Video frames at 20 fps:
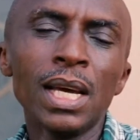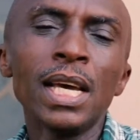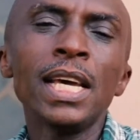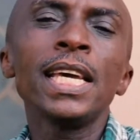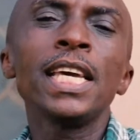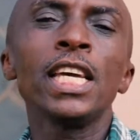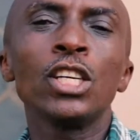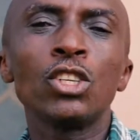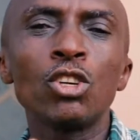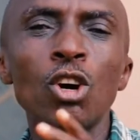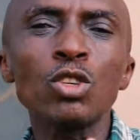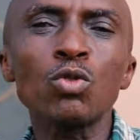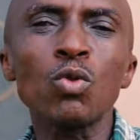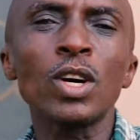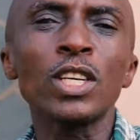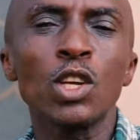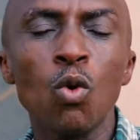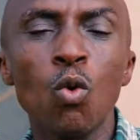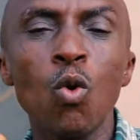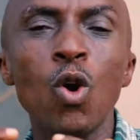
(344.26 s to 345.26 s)
He does
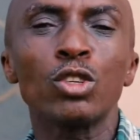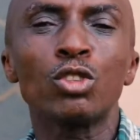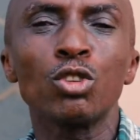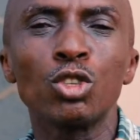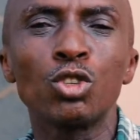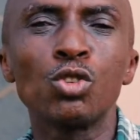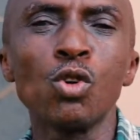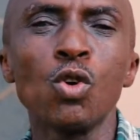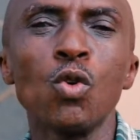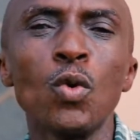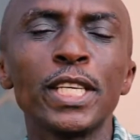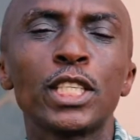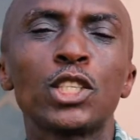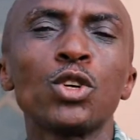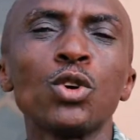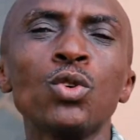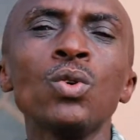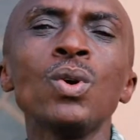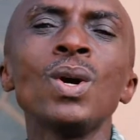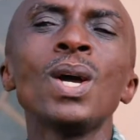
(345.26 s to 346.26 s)
what he wants to do with
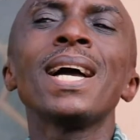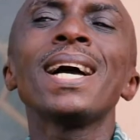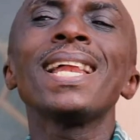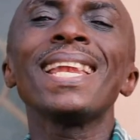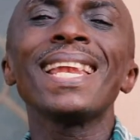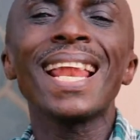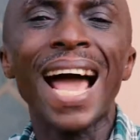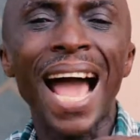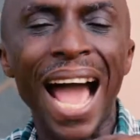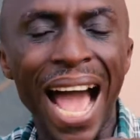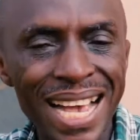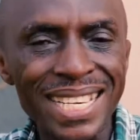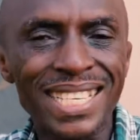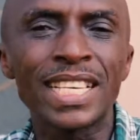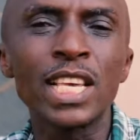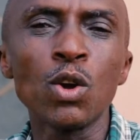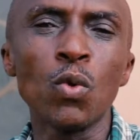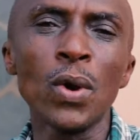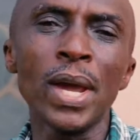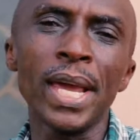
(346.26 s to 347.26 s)
you as
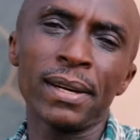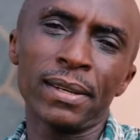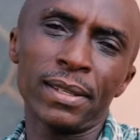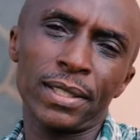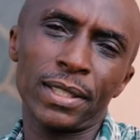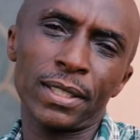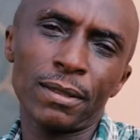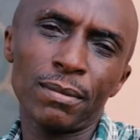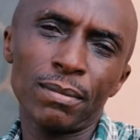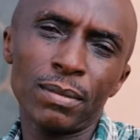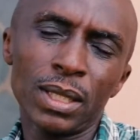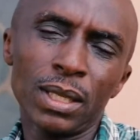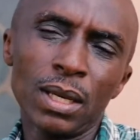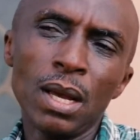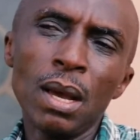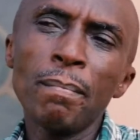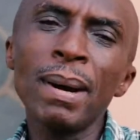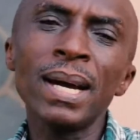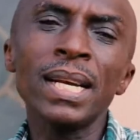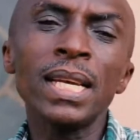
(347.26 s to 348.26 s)
he wills.
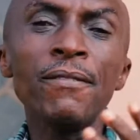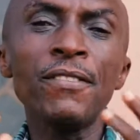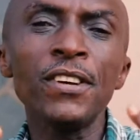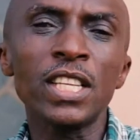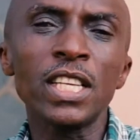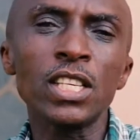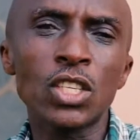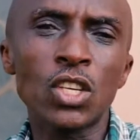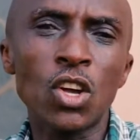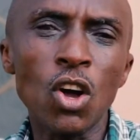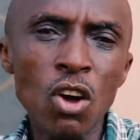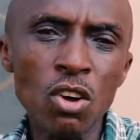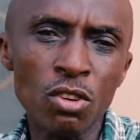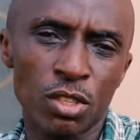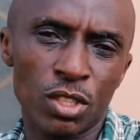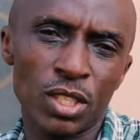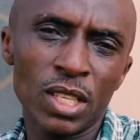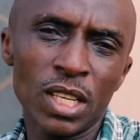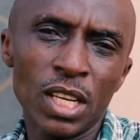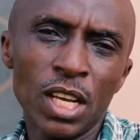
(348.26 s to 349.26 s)
But if it is
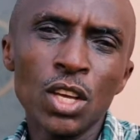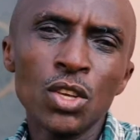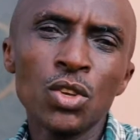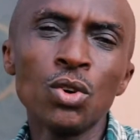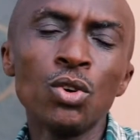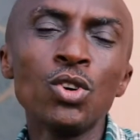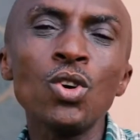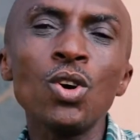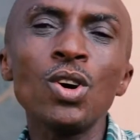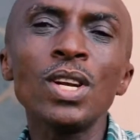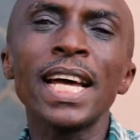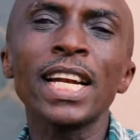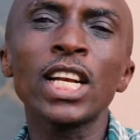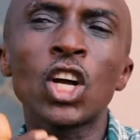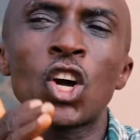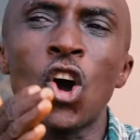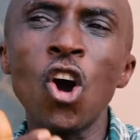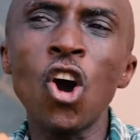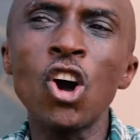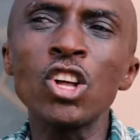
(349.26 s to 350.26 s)
God, you know
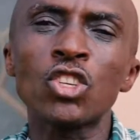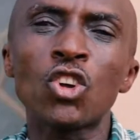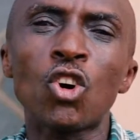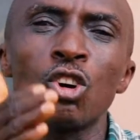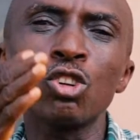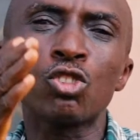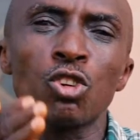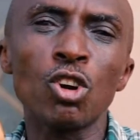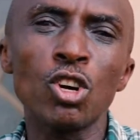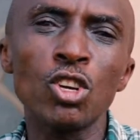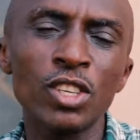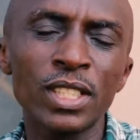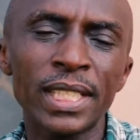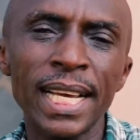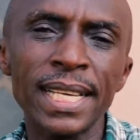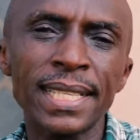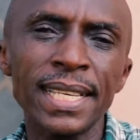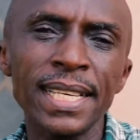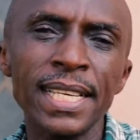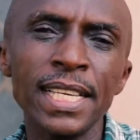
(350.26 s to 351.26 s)
that God controls your
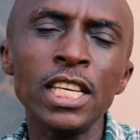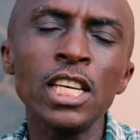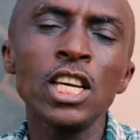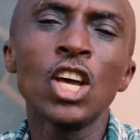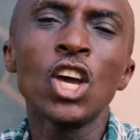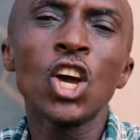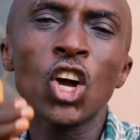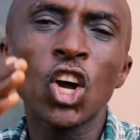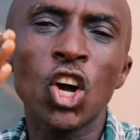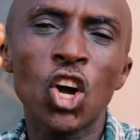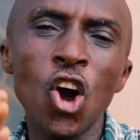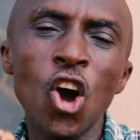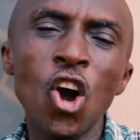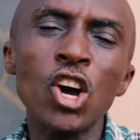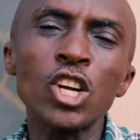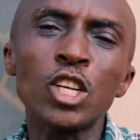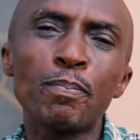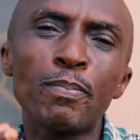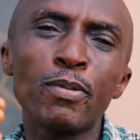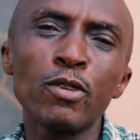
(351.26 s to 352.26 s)
destiny.
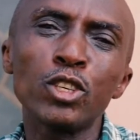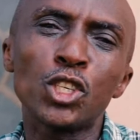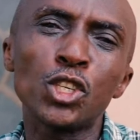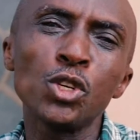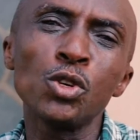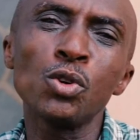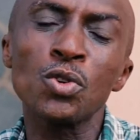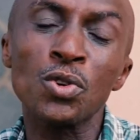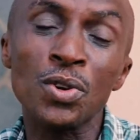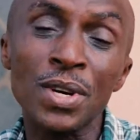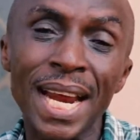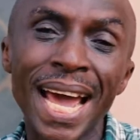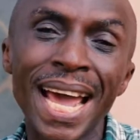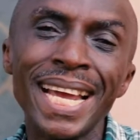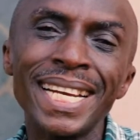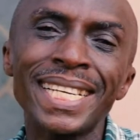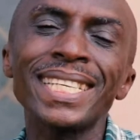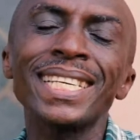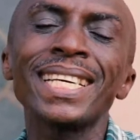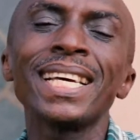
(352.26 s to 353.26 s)
God put you
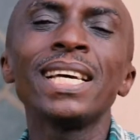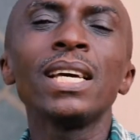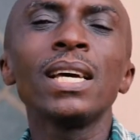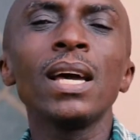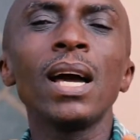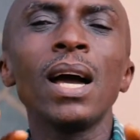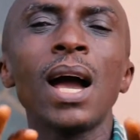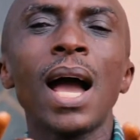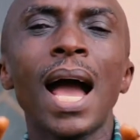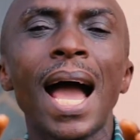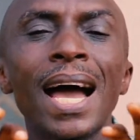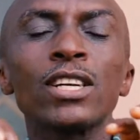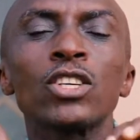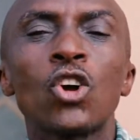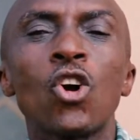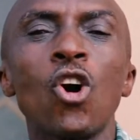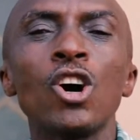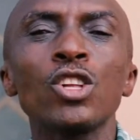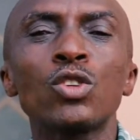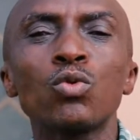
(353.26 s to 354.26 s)
right, and
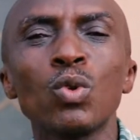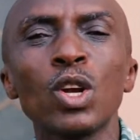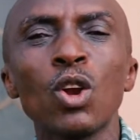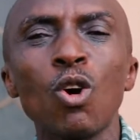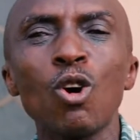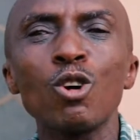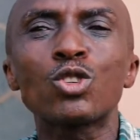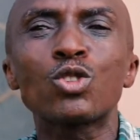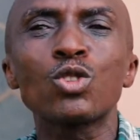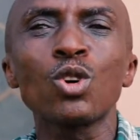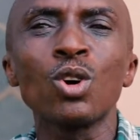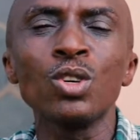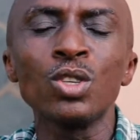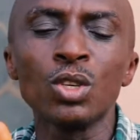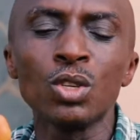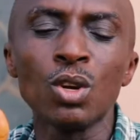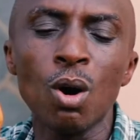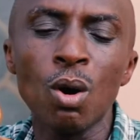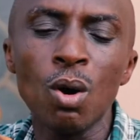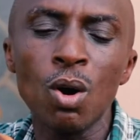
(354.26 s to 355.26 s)
God will also,
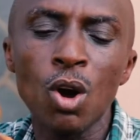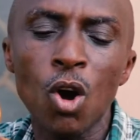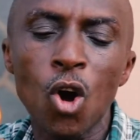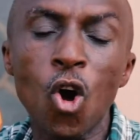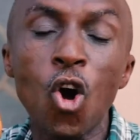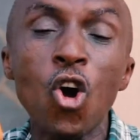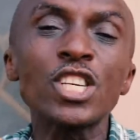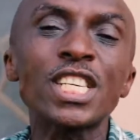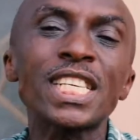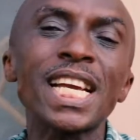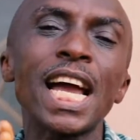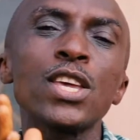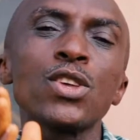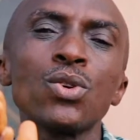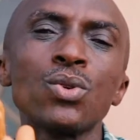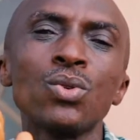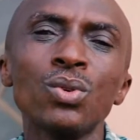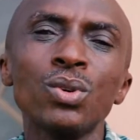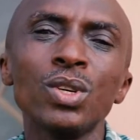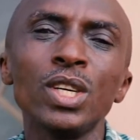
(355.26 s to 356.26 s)
usher
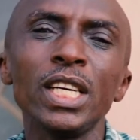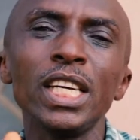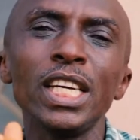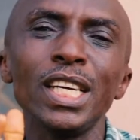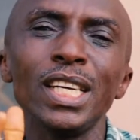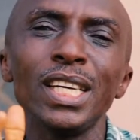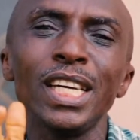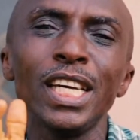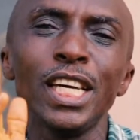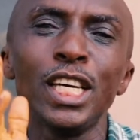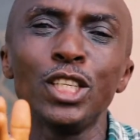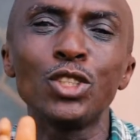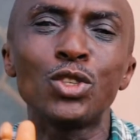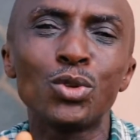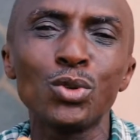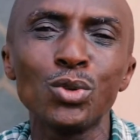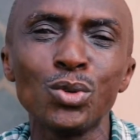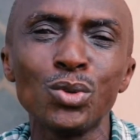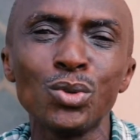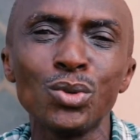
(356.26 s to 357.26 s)
you
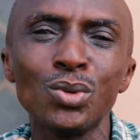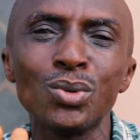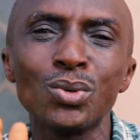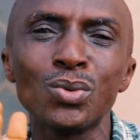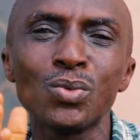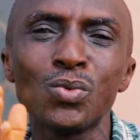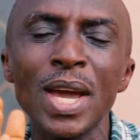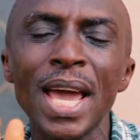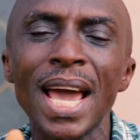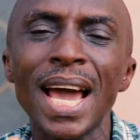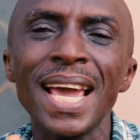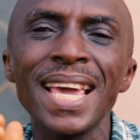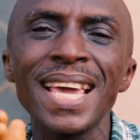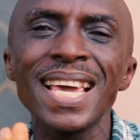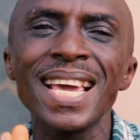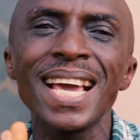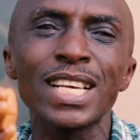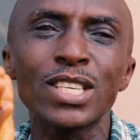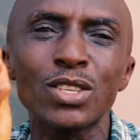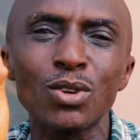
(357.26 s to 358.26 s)
into where
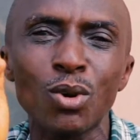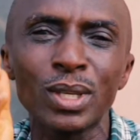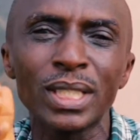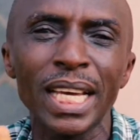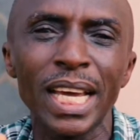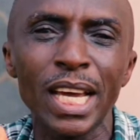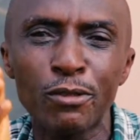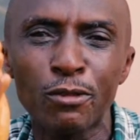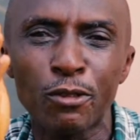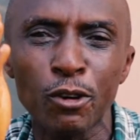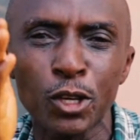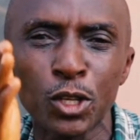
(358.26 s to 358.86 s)
he has ordained for